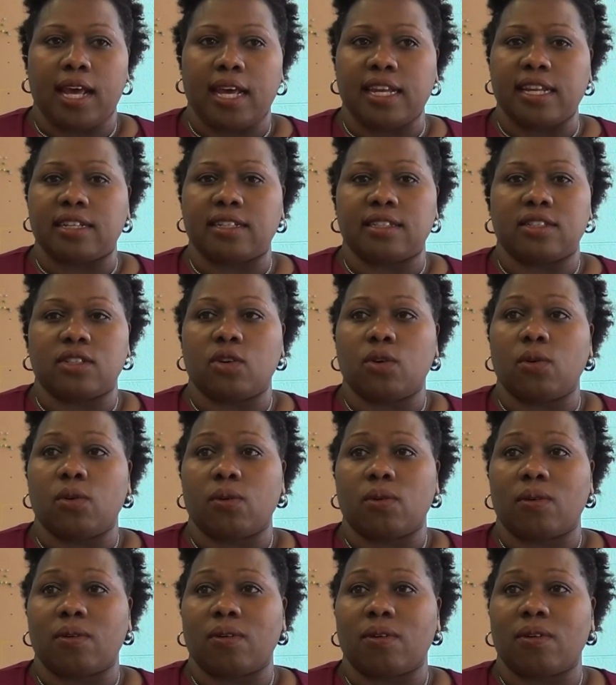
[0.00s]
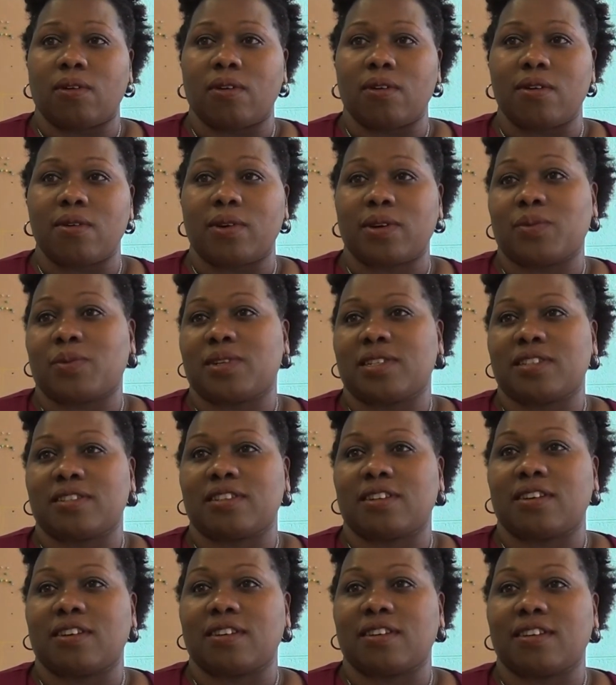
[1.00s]
I didn't know what was
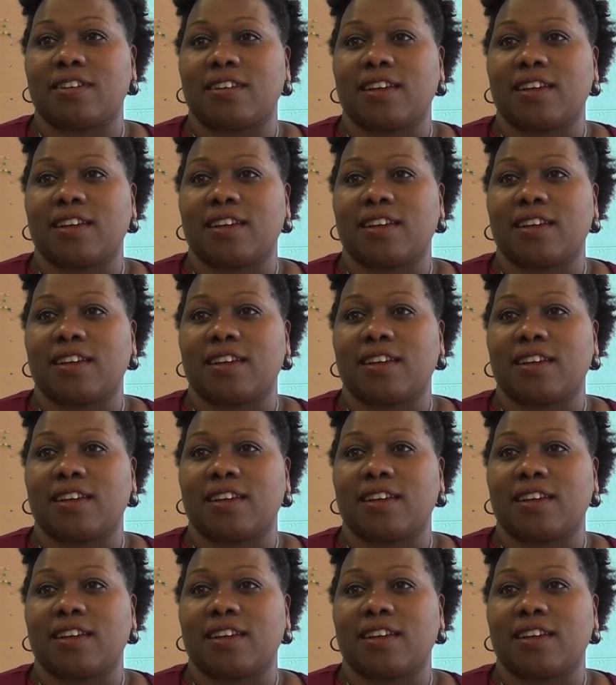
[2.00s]
wrong.